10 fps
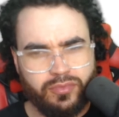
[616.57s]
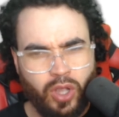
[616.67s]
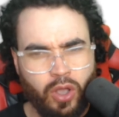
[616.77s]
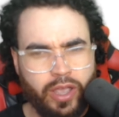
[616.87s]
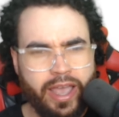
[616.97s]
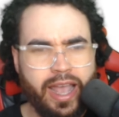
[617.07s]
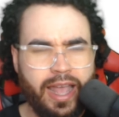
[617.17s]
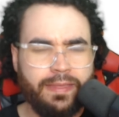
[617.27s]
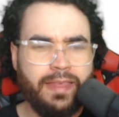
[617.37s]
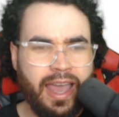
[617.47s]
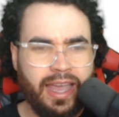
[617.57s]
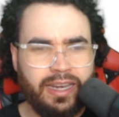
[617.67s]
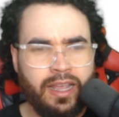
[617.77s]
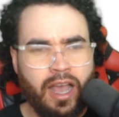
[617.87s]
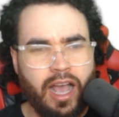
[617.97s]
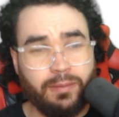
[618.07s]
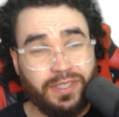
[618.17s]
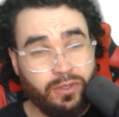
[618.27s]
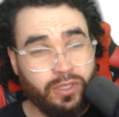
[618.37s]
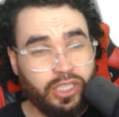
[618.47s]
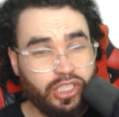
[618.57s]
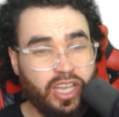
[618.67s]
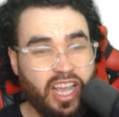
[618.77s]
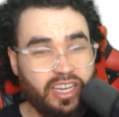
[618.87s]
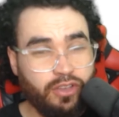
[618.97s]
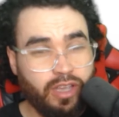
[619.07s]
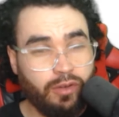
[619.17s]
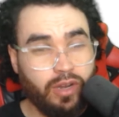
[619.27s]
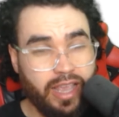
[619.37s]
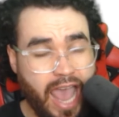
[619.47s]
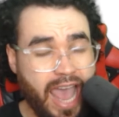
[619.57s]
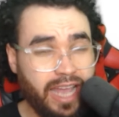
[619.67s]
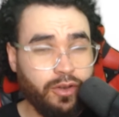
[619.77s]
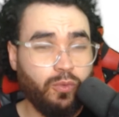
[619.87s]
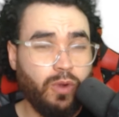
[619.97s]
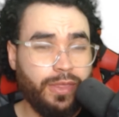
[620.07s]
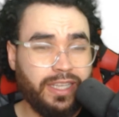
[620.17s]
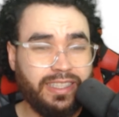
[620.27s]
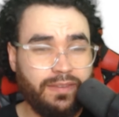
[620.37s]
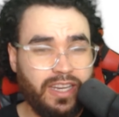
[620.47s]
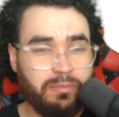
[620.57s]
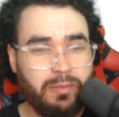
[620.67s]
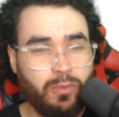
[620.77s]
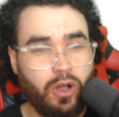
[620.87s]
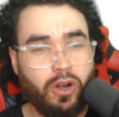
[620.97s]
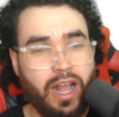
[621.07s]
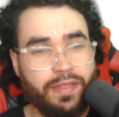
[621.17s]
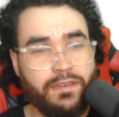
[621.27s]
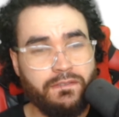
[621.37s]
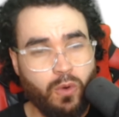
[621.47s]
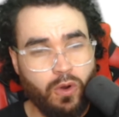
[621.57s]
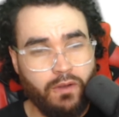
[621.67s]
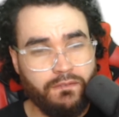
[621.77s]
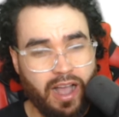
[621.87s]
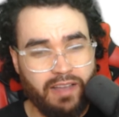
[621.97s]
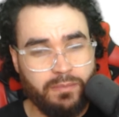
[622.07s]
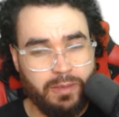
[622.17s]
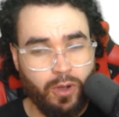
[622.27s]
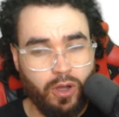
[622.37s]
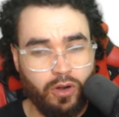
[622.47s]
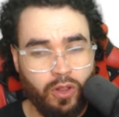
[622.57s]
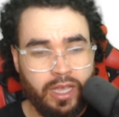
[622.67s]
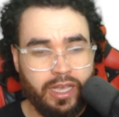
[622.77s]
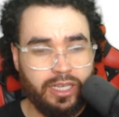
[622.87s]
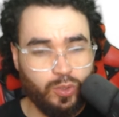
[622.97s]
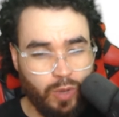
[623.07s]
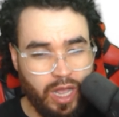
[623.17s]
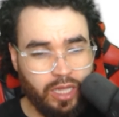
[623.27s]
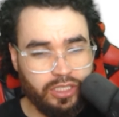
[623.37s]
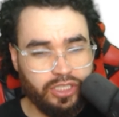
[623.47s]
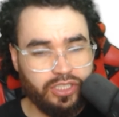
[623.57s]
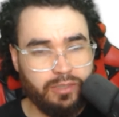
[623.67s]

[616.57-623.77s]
Okay, and then I'm still going to show you how to, you can, can run the 70B model and the 405B model as well in just a